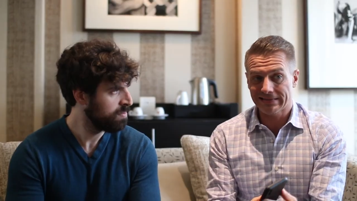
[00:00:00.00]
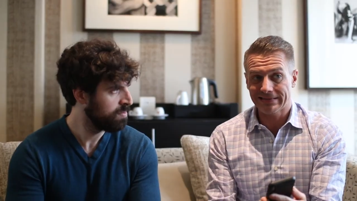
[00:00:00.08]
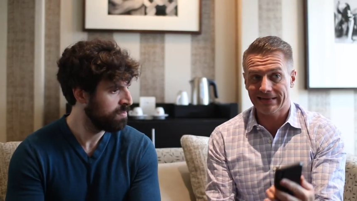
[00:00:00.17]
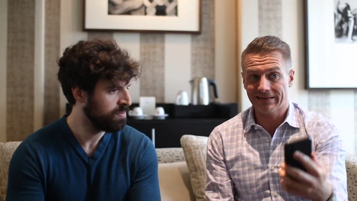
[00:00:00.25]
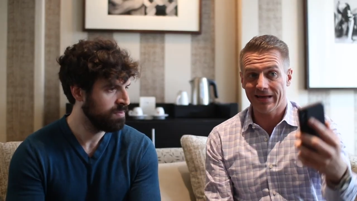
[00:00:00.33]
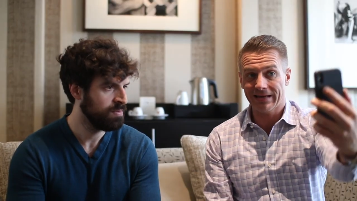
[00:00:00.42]

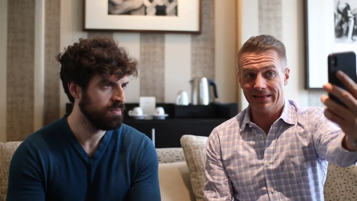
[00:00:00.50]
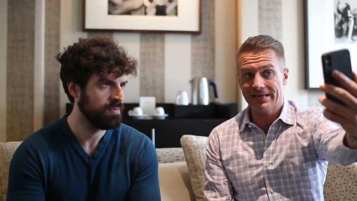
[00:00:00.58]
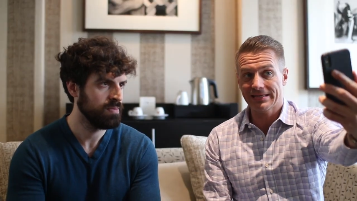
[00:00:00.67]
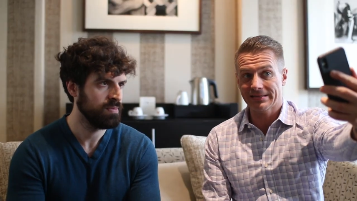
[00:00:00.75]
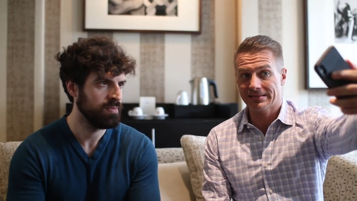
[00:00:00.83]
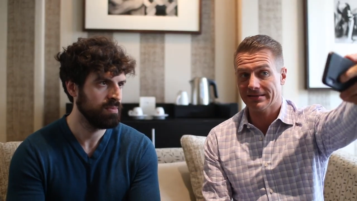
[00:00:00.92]
Speaker 1: is a lot of
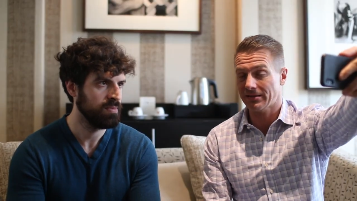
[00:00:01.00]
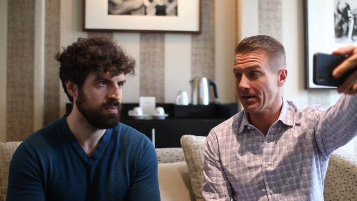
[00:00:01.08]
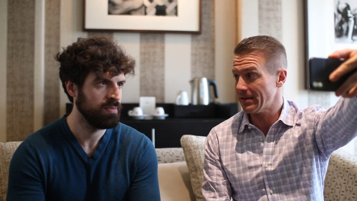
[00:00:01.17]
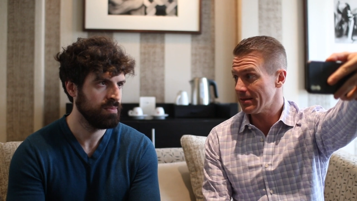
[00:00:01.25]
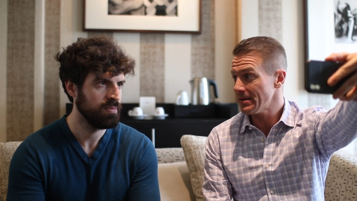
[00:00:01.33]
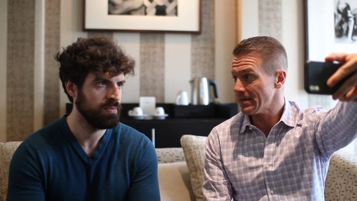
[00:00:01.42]
this, a
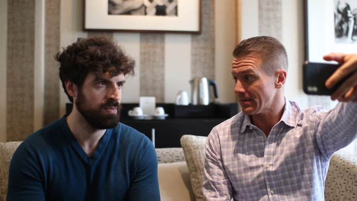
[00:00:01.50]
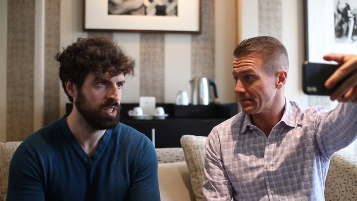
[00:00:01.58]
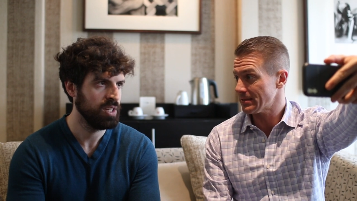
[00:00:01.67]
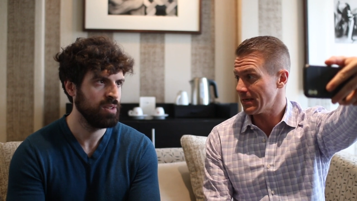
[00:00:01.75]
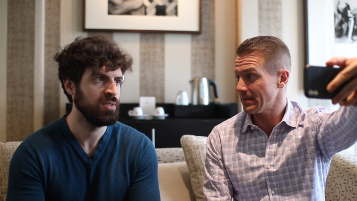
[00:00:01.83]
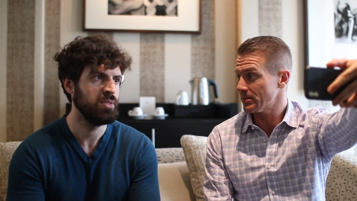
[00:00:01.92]
lot of
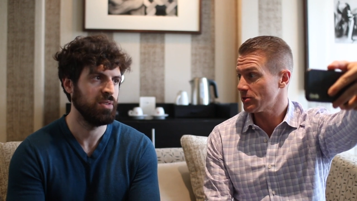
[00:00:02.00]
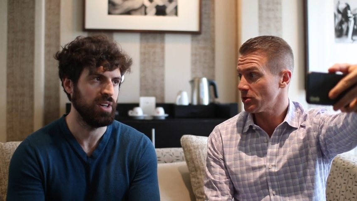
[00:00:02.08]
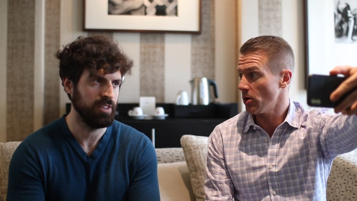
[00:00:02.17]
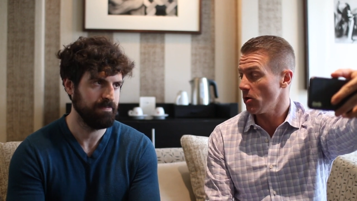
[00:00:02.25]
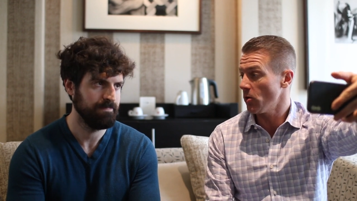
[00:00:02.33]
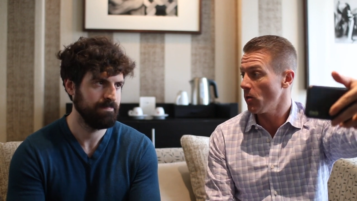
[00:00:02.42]
this, and
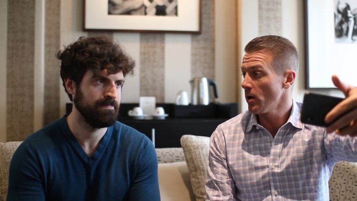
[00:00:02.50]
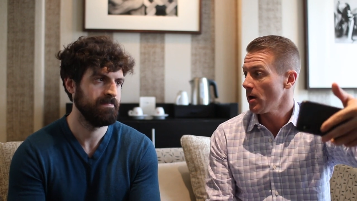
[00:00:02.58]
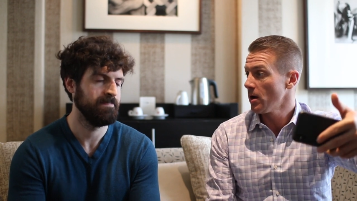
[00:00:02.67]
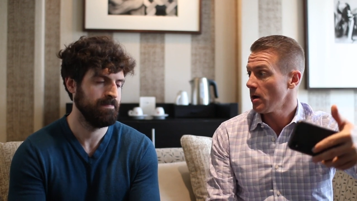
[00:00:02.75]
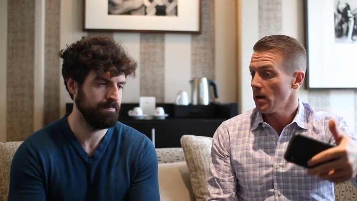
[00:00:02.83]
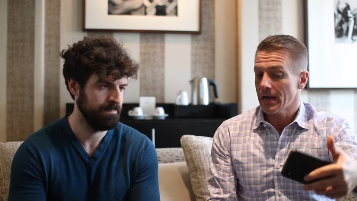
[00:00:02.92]
so, right.
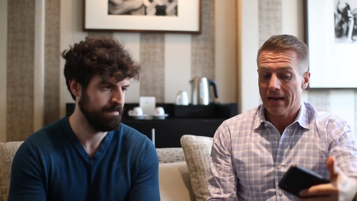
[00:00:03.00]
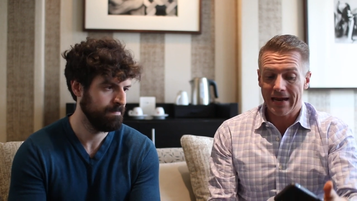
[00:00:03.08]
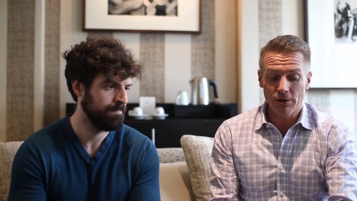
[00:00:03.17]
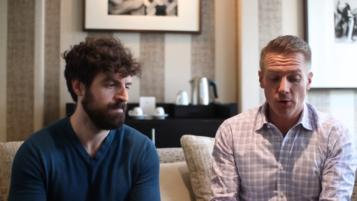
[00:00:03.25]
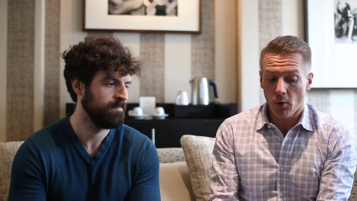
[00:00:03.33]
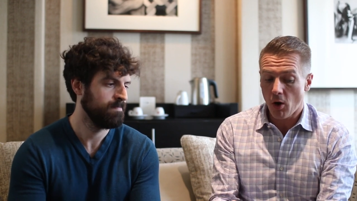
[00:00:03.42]
mm-hmm.
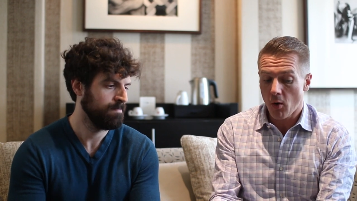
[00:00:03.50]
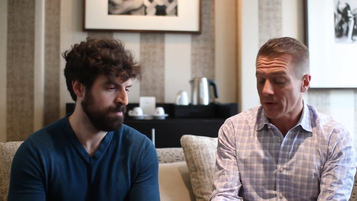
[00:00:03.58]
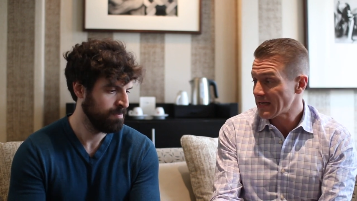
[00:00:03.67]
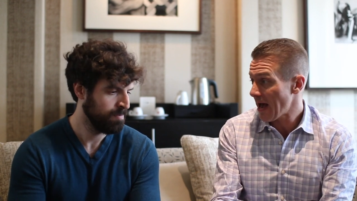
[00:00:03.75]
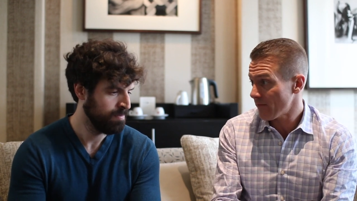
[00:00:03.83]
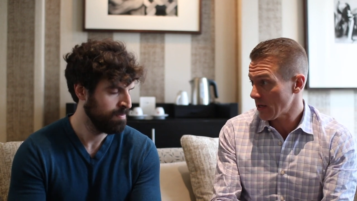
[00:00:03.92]
and you don't
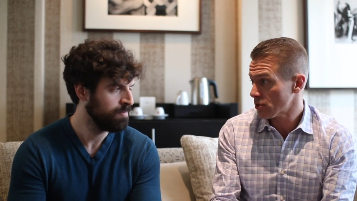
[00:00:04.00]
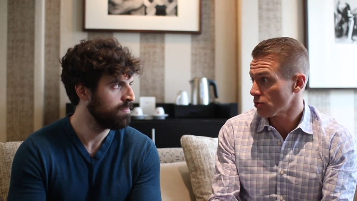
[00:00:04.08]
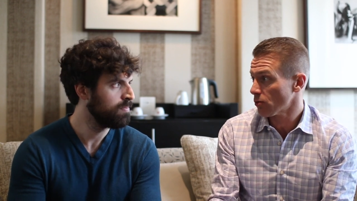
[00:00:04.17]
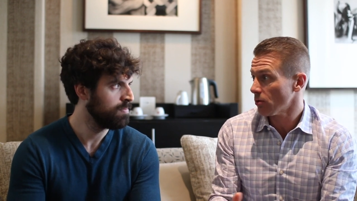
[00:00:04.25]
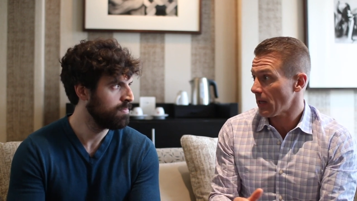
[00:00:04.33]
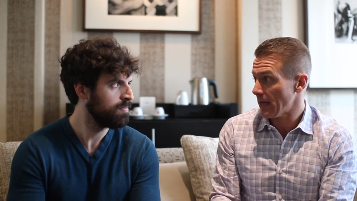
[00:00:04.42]
always have an
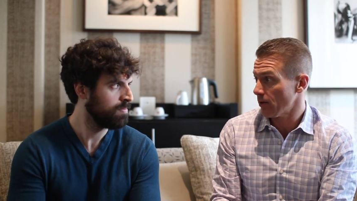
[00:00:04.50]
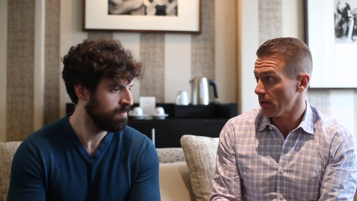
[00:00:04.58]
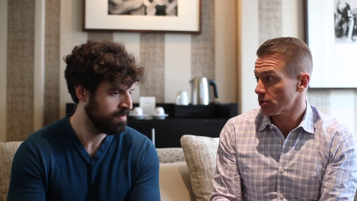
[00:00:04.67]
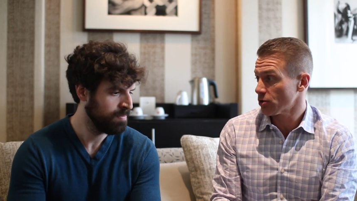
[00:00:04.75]
external light or an